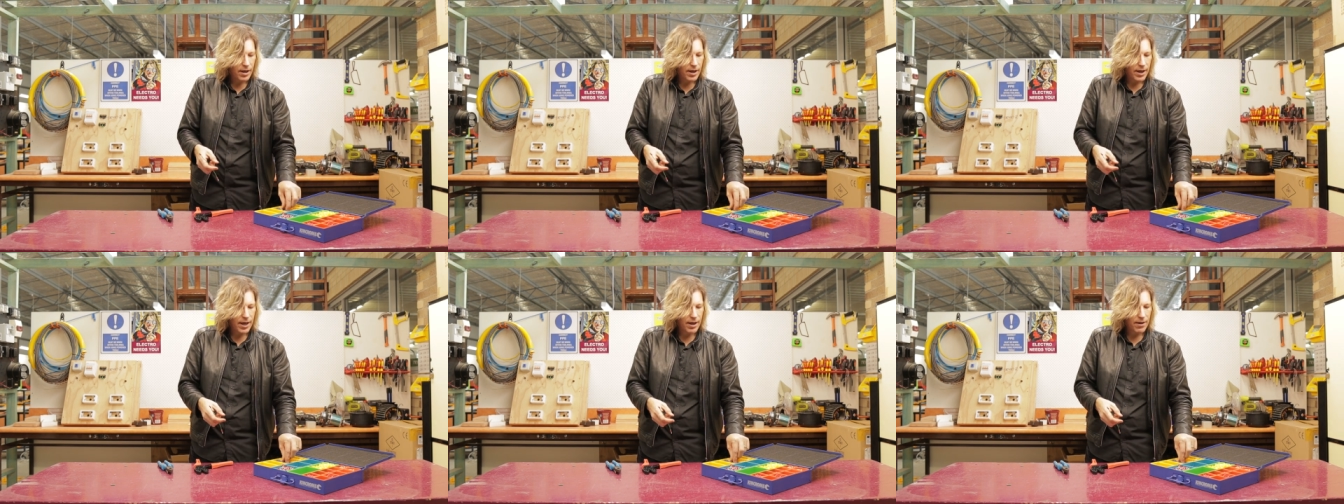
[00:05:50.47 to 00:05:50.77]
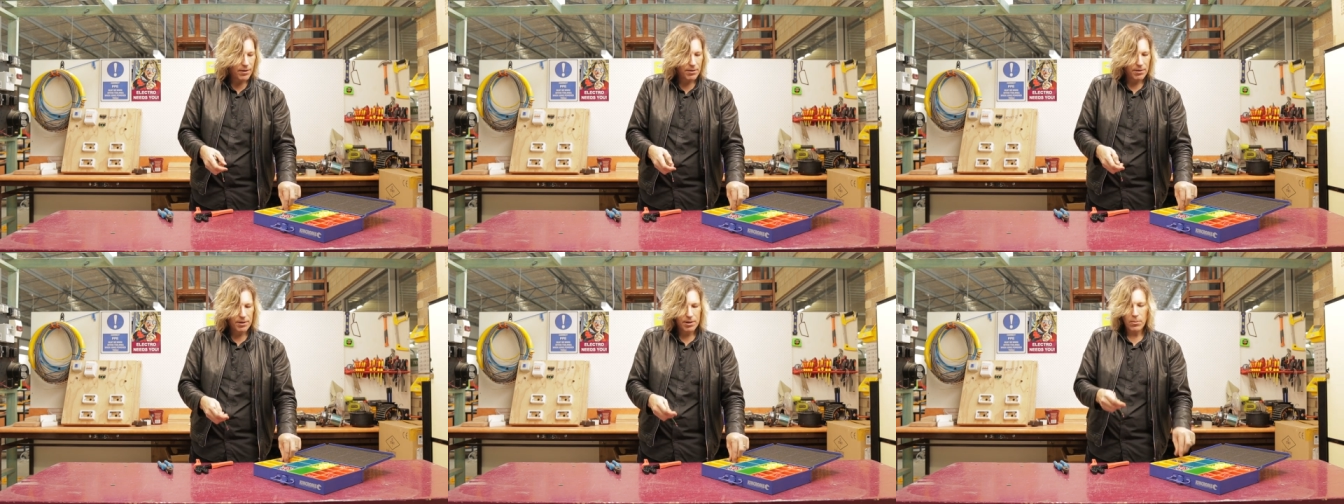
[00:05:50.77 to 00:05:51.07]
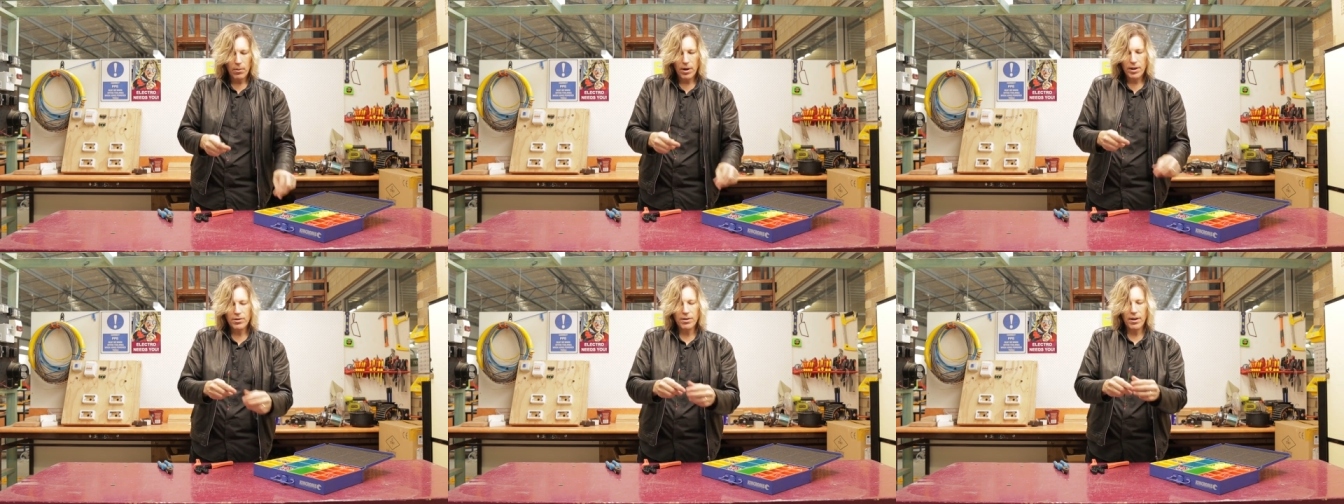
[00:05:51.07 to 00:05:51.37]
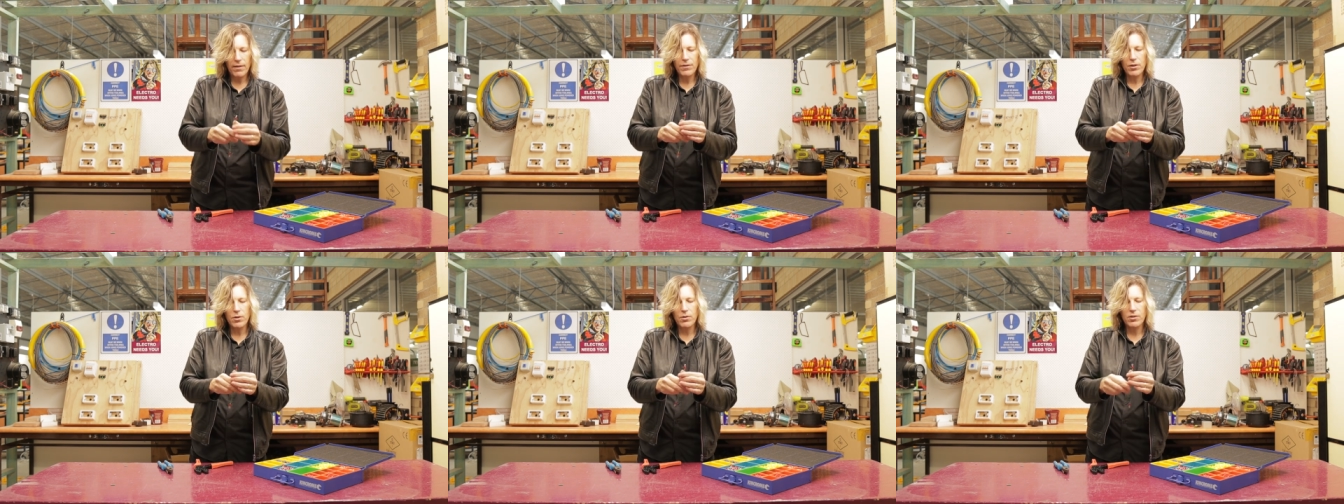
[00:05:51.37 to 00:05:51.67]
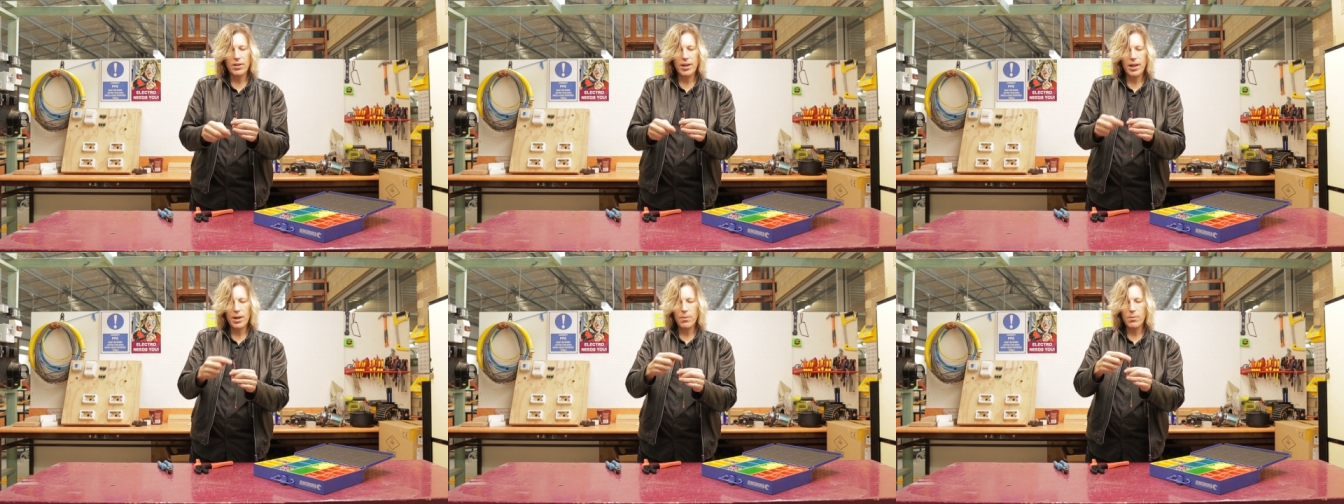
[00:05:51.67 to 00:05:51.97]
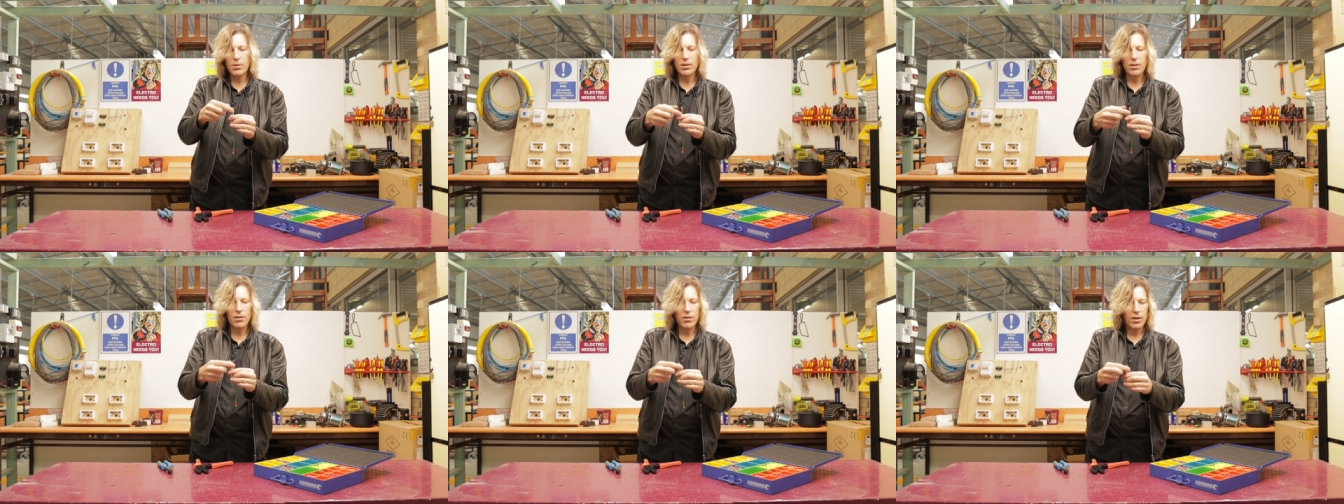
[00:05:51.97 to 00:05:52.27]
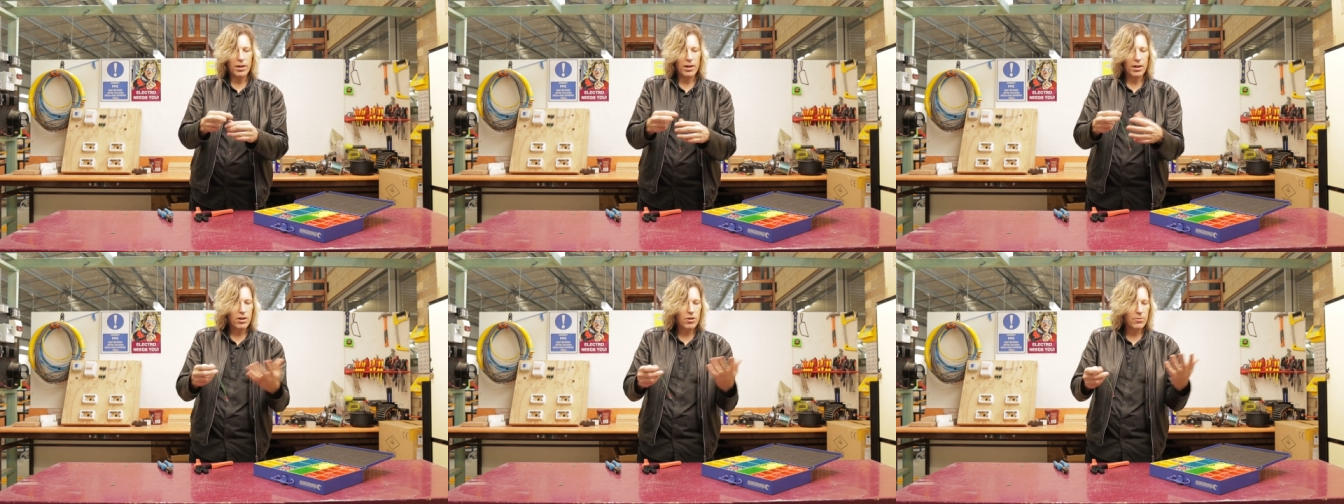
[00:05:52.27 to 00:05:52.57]
I have the ones I've used here which have
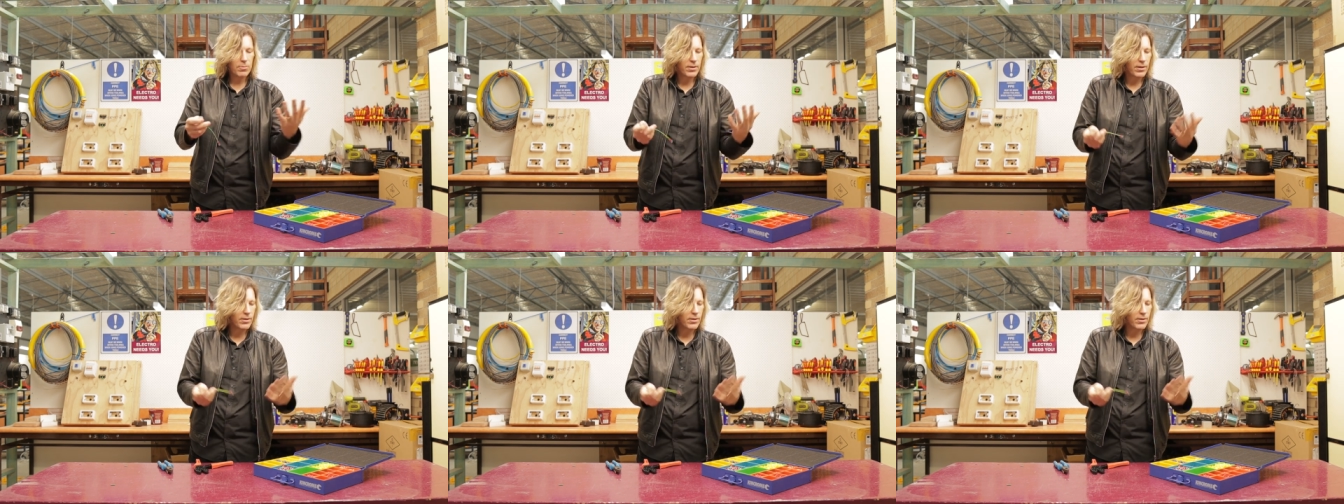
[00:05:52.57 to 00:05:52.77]
got loops.